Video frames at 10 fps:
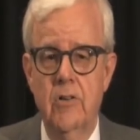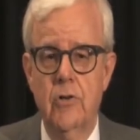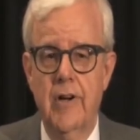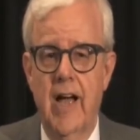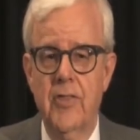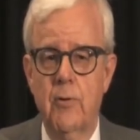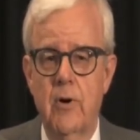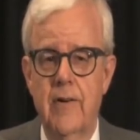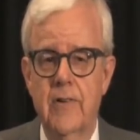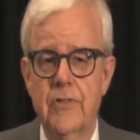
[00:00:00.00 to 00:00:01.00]
took out the
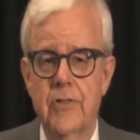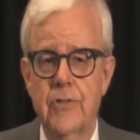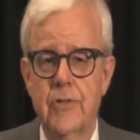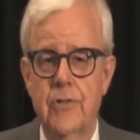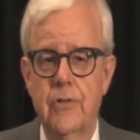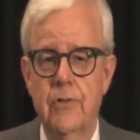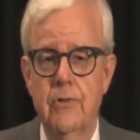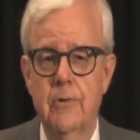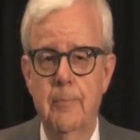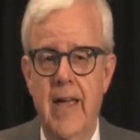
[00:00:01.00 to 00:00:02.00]
references
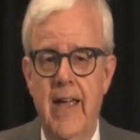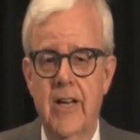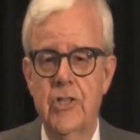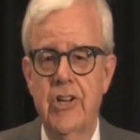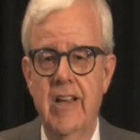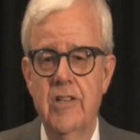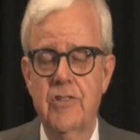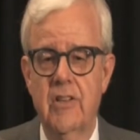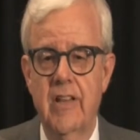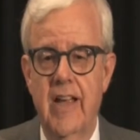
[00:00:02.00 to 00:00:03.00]
to man,
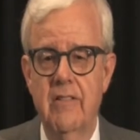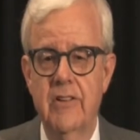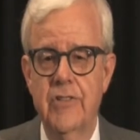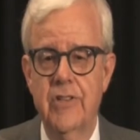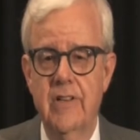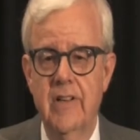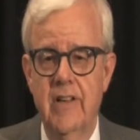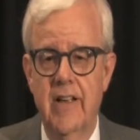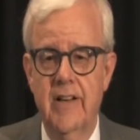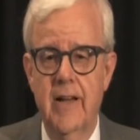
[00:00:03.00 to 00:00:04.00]
changed the language,
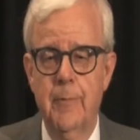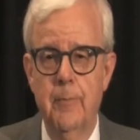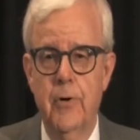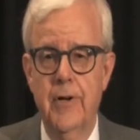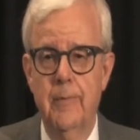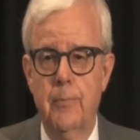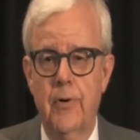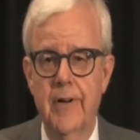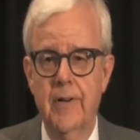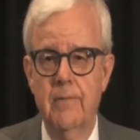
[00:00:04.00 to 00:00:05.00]
and kept the book in
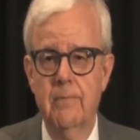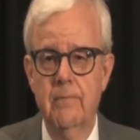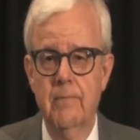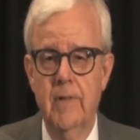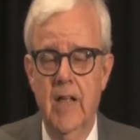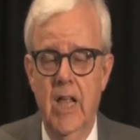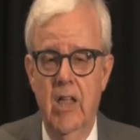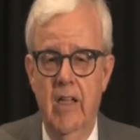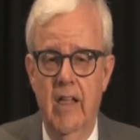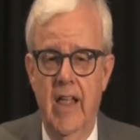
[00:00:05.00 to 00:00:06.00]
print.
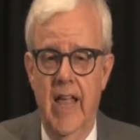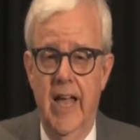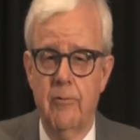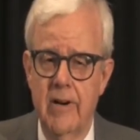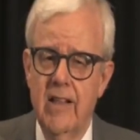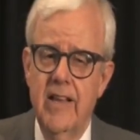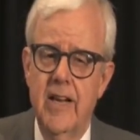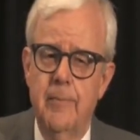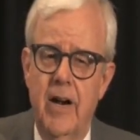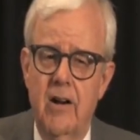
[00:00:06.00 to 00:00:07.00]
And really,
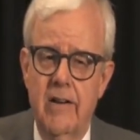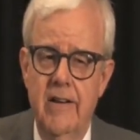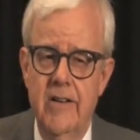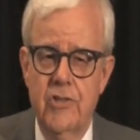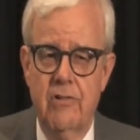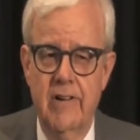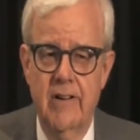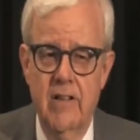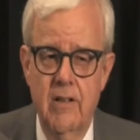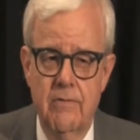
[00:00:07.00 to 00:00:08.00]
in American
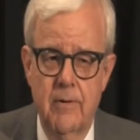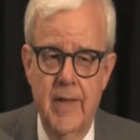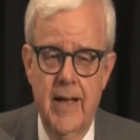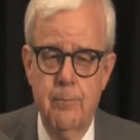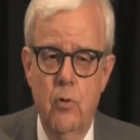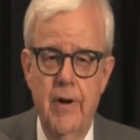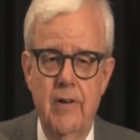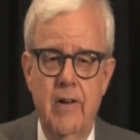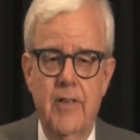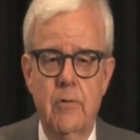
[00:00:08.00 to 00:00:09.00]
history, from that
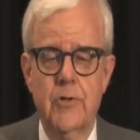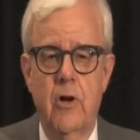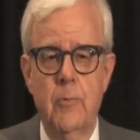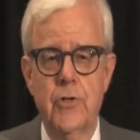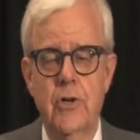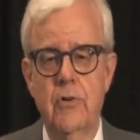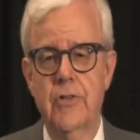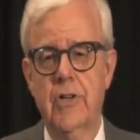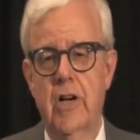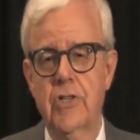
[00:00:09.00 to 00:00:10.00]
point on, there was almost no
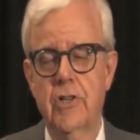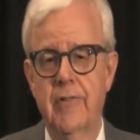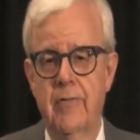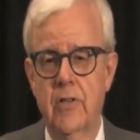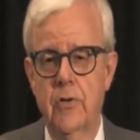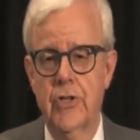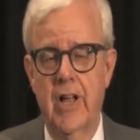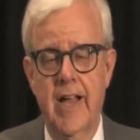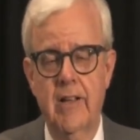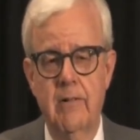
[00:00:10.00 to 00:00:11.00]
discussion of
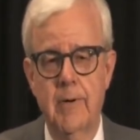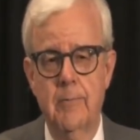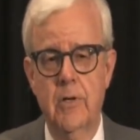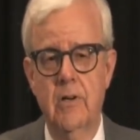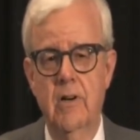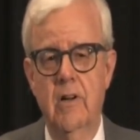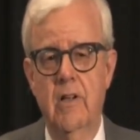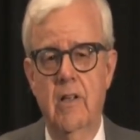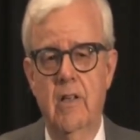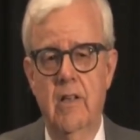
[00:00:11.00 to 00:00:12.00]
evolution. I can remember
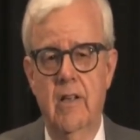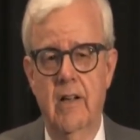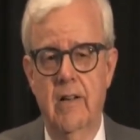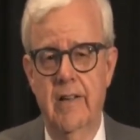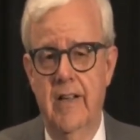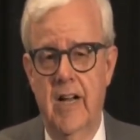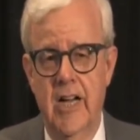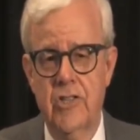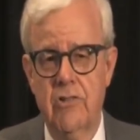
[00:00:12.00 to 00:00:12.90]
in high